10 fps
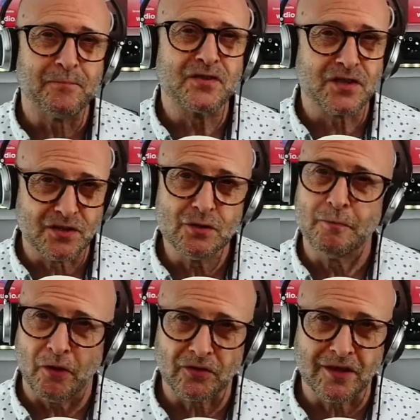to do
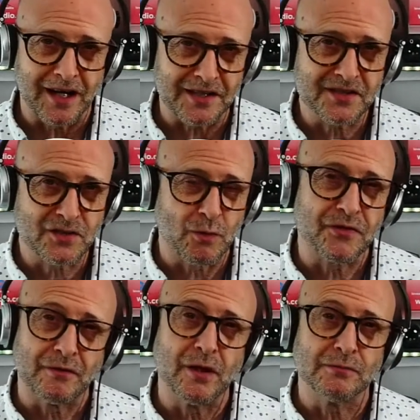podcasts with
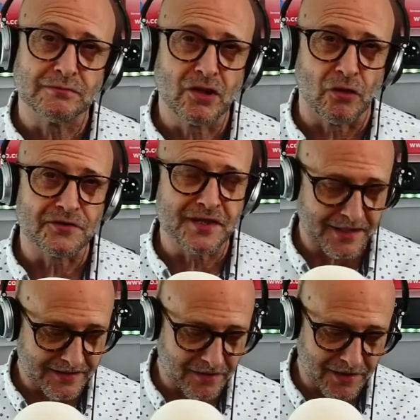their own
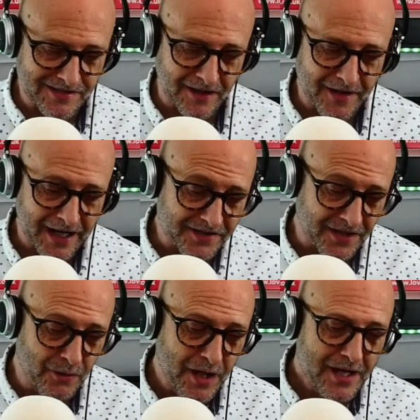content and things like that.
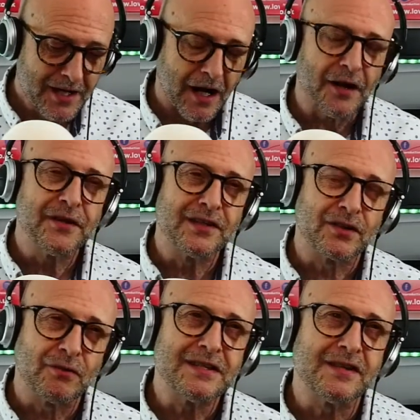So I think it's a
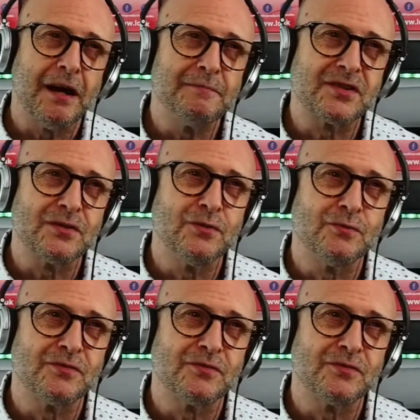great time to